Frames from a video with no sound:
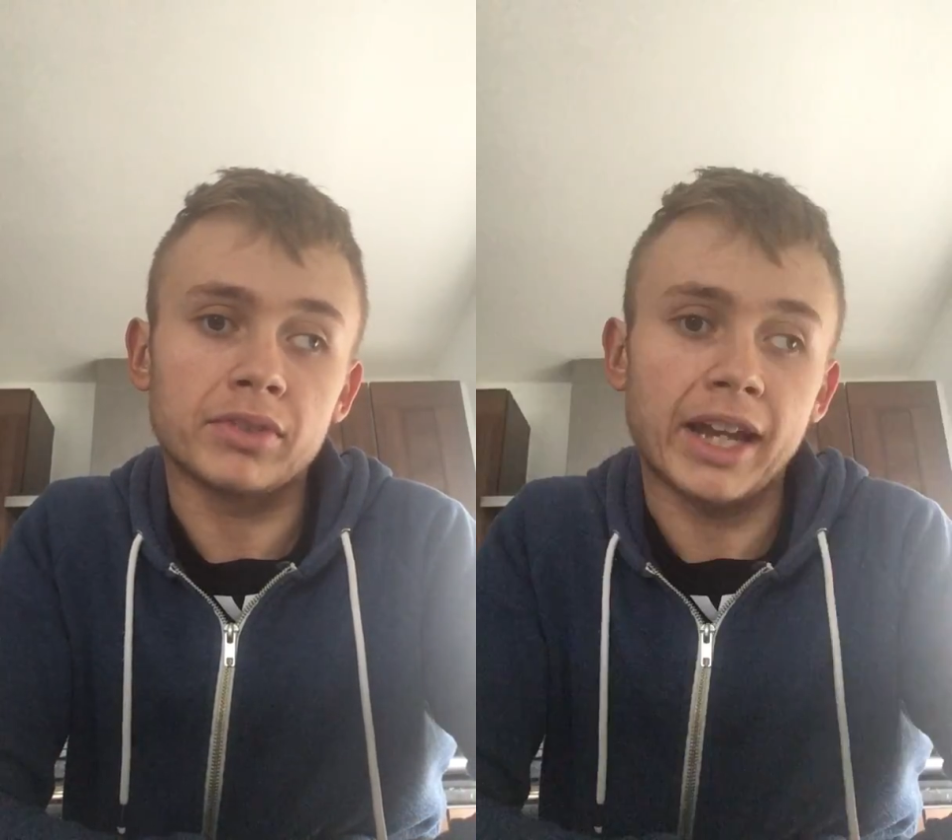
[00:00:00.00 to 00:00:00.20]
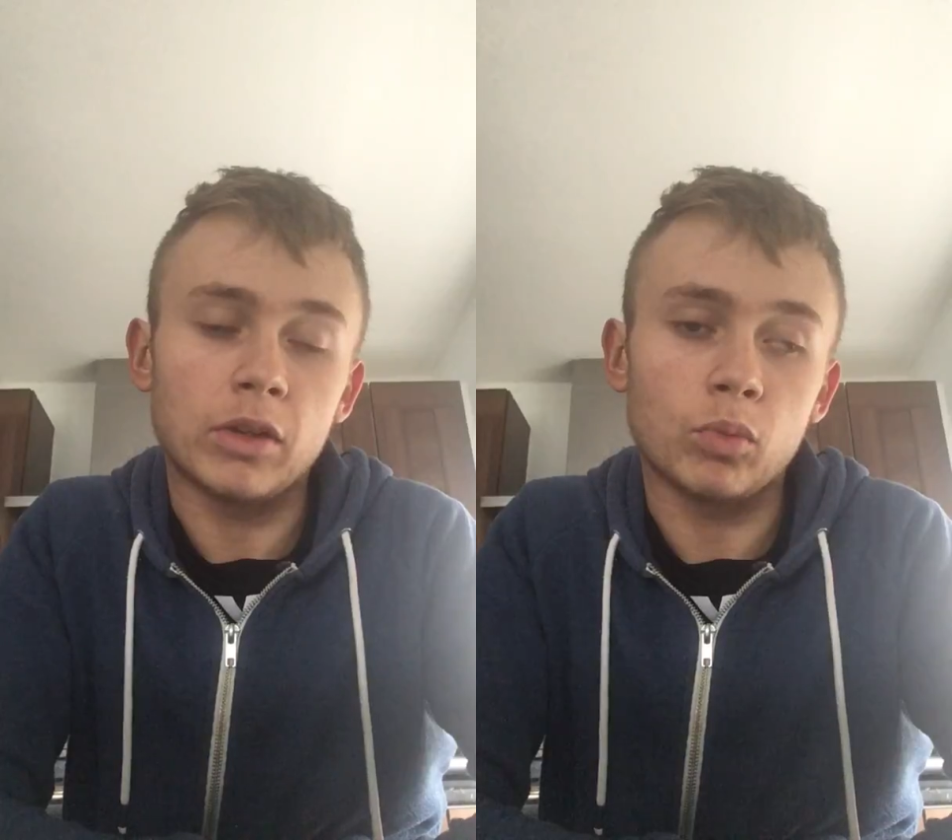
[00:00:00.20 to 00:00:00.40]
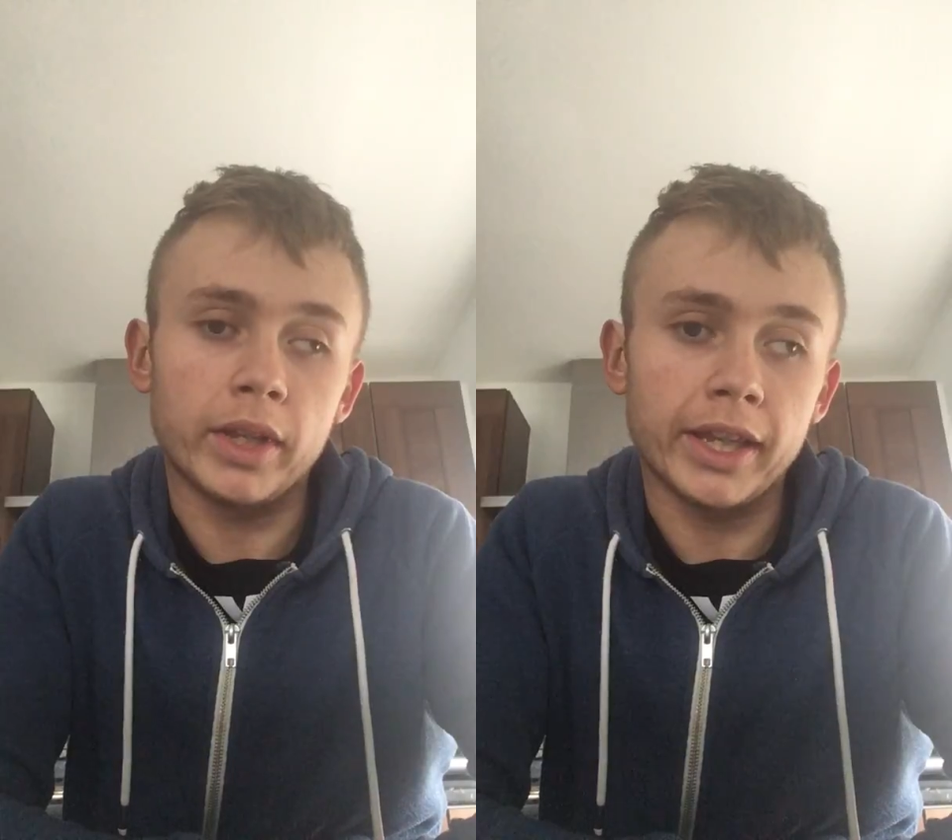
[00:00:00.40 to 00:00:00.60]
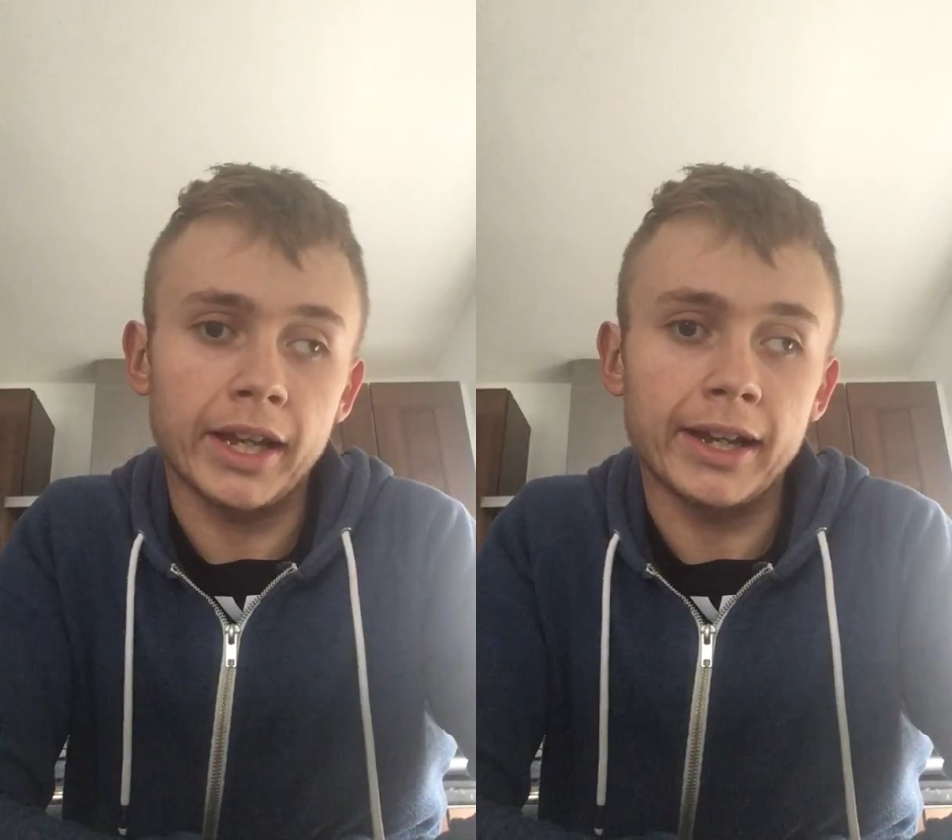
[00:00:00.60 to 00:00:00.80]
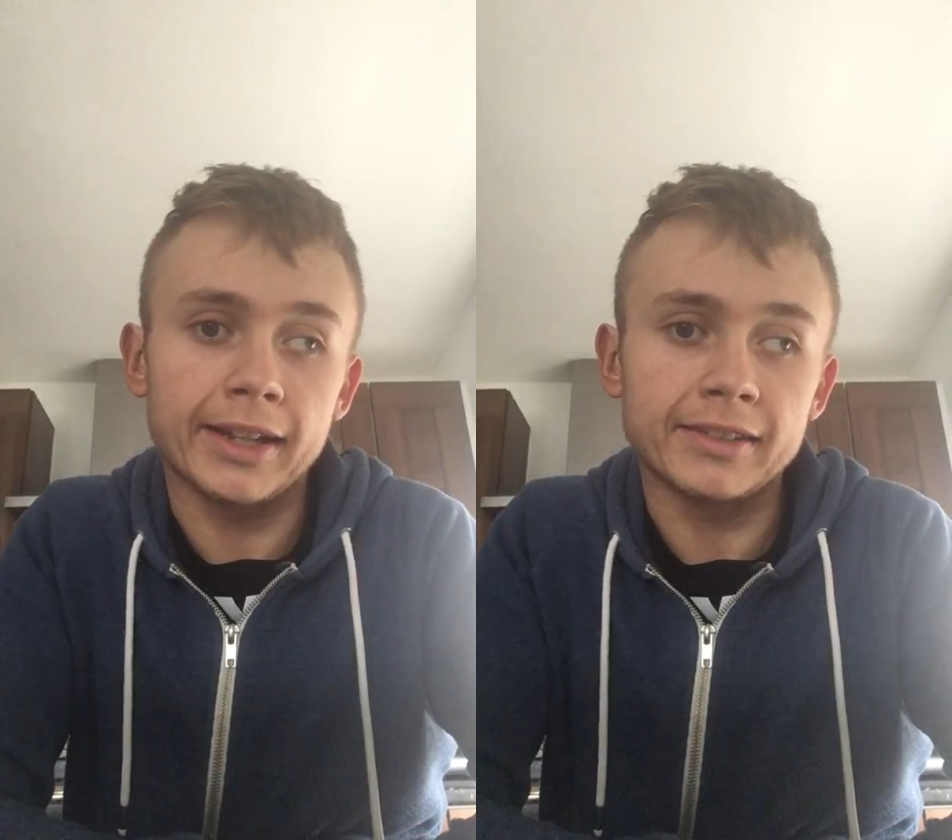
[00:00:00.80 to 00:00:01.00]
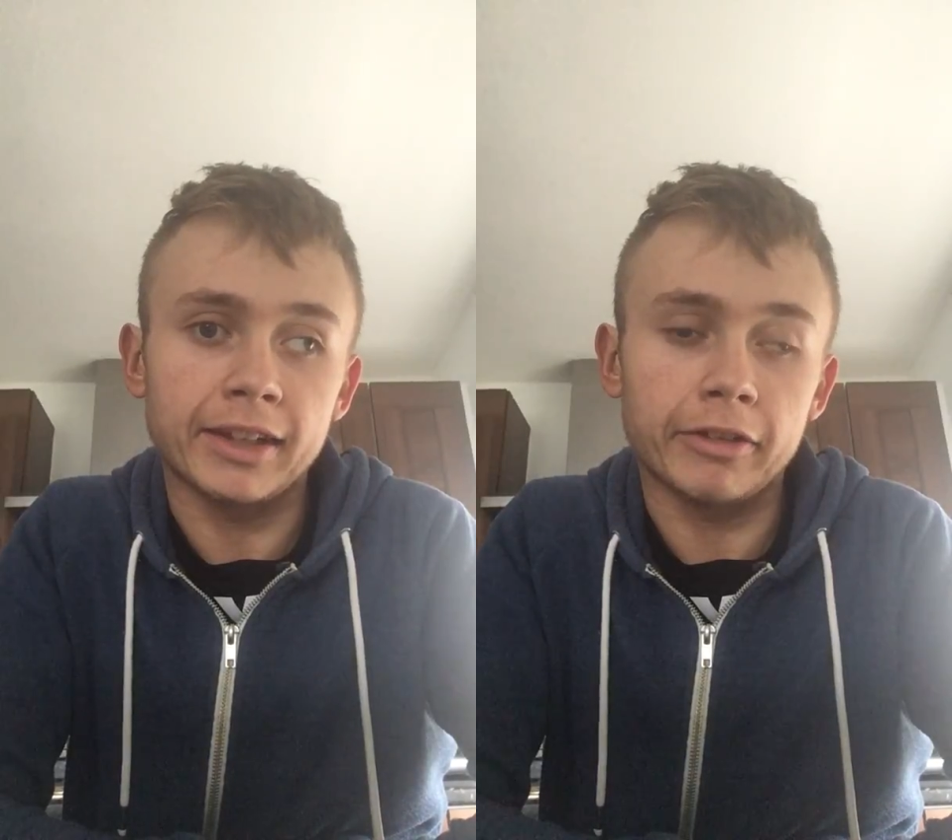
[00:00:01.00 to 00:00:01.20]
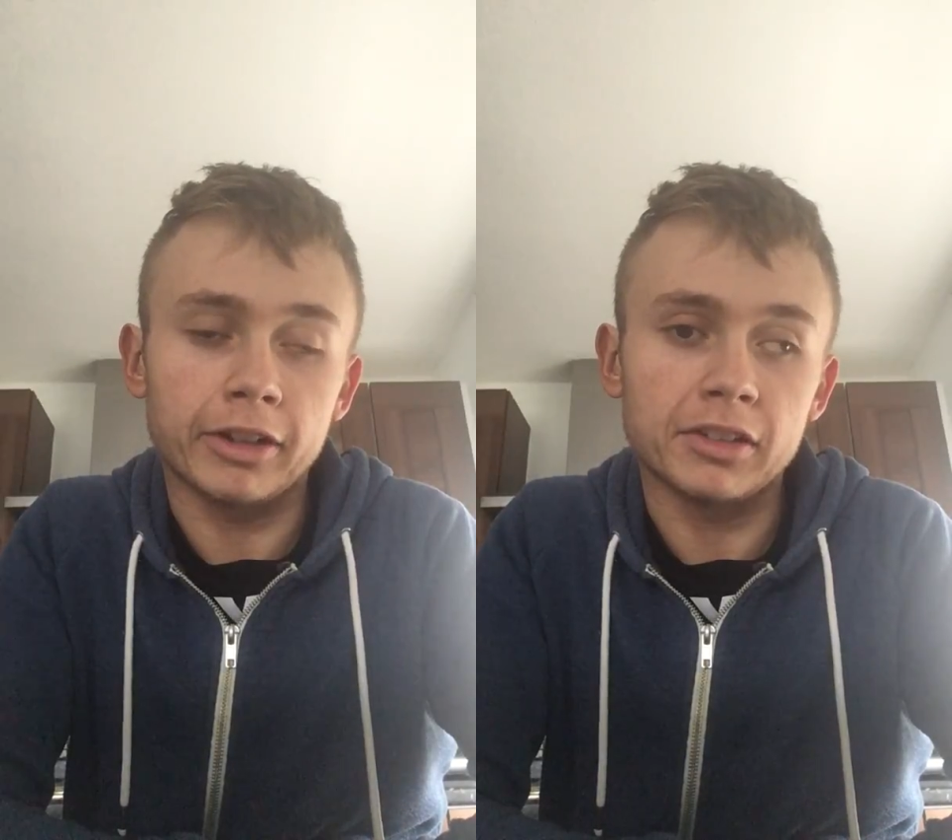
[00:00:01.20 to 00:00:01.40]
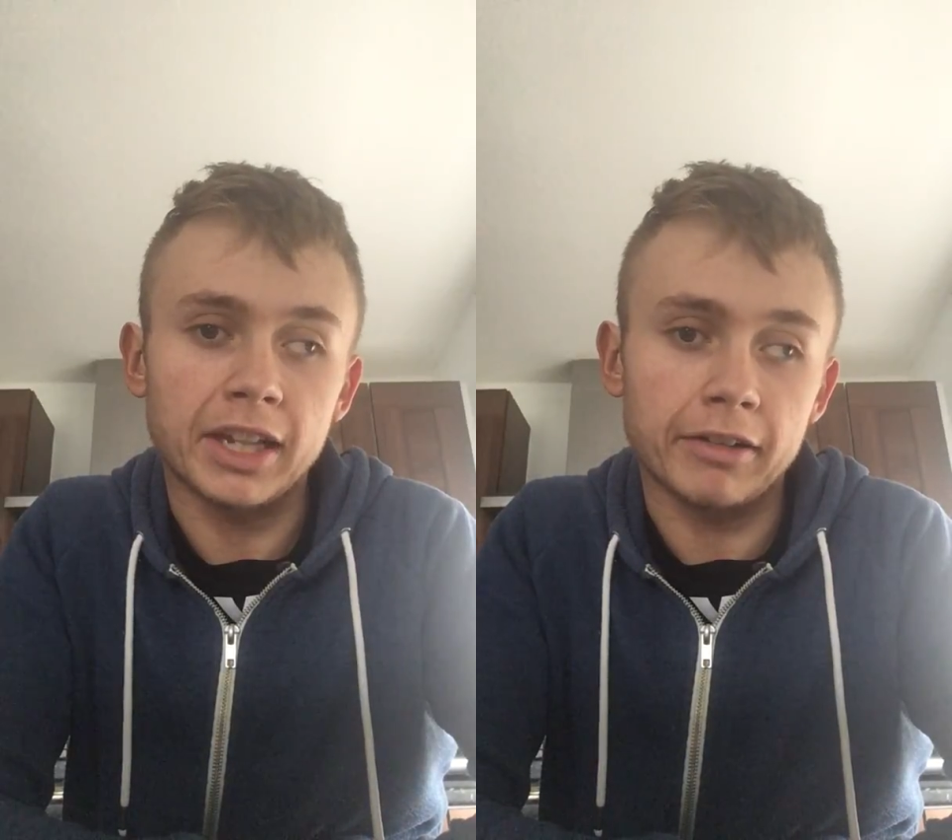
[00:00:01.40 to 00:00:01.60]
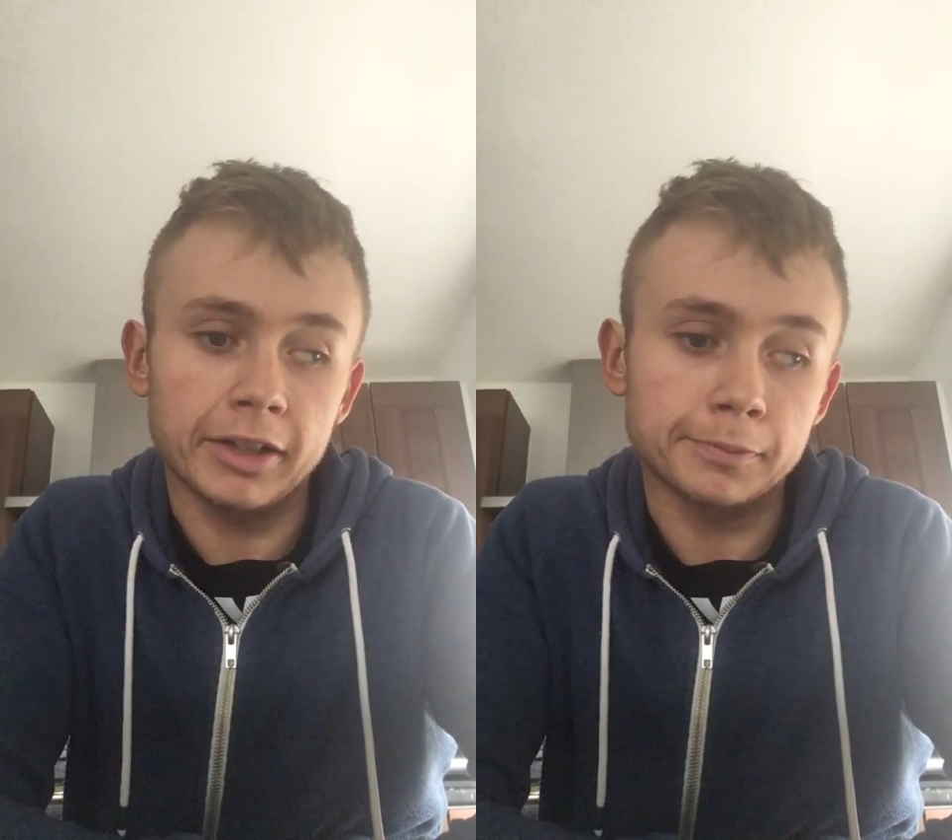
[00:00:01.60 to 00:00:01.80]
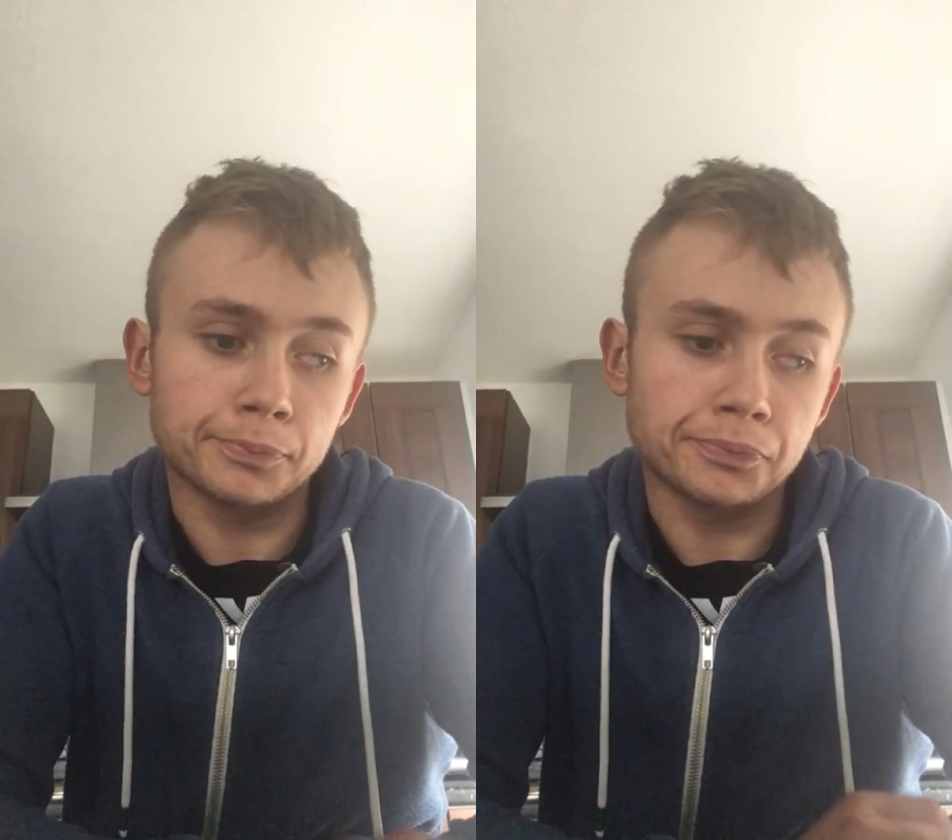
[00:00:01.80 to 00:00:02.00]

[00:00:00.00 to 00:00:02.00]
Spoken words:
was getting weaker, etc, etc.